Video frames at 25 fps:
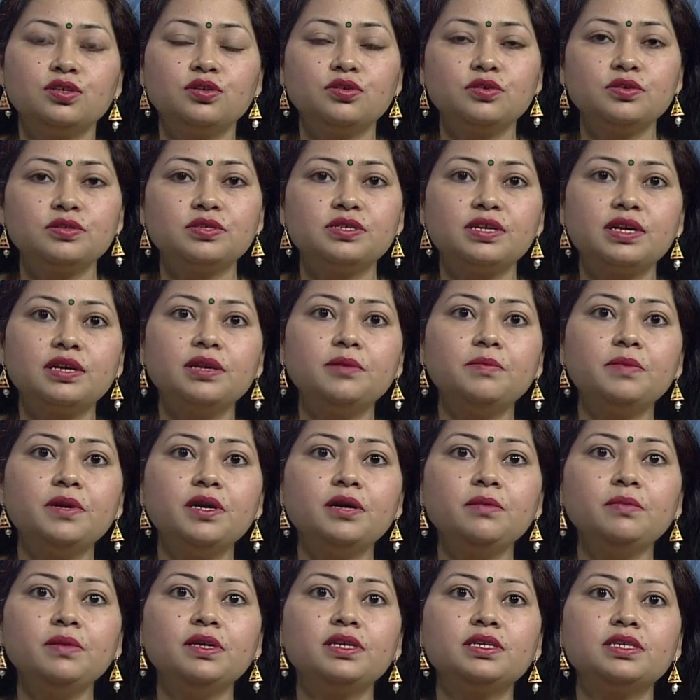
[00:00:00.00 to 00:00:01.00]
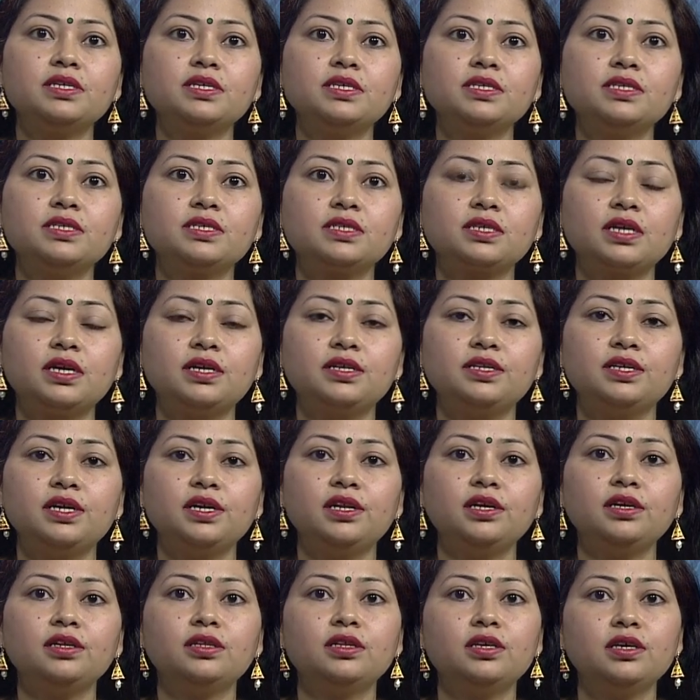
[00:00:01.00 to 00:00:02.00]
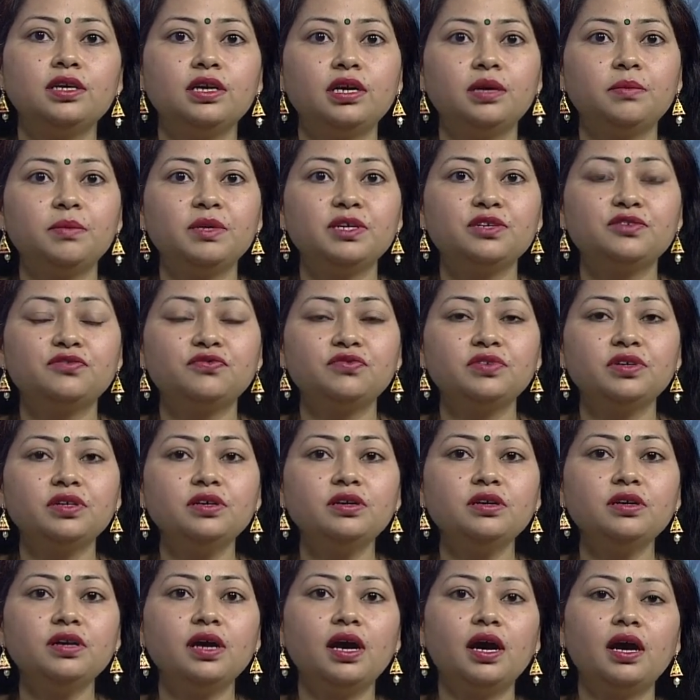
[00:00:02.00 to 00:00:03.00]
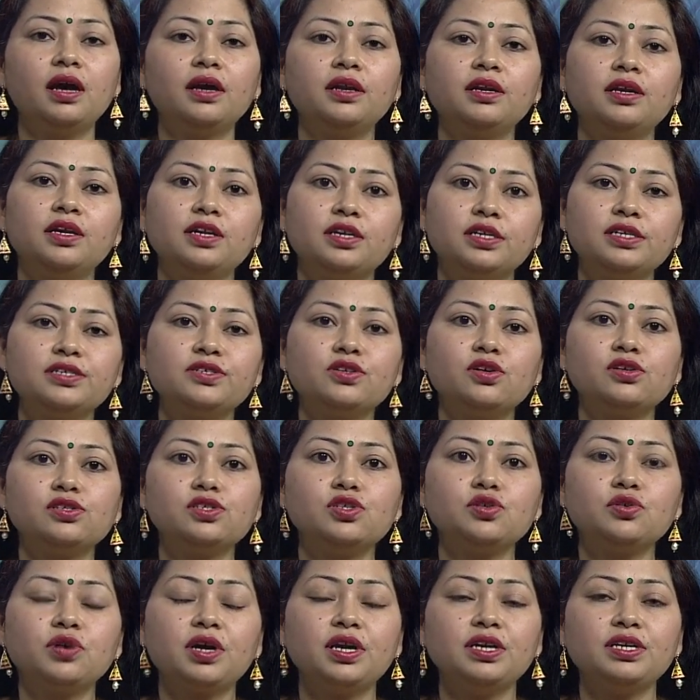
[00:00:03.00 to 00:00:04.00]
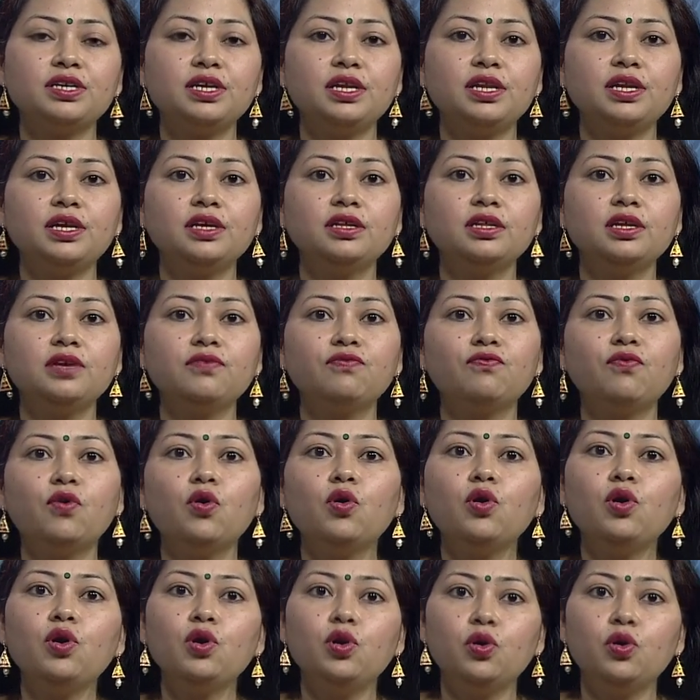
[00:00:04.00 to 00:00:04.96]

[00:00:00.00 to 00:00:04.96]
So, cerebrum it is containing the hemisphere and it is also containing the four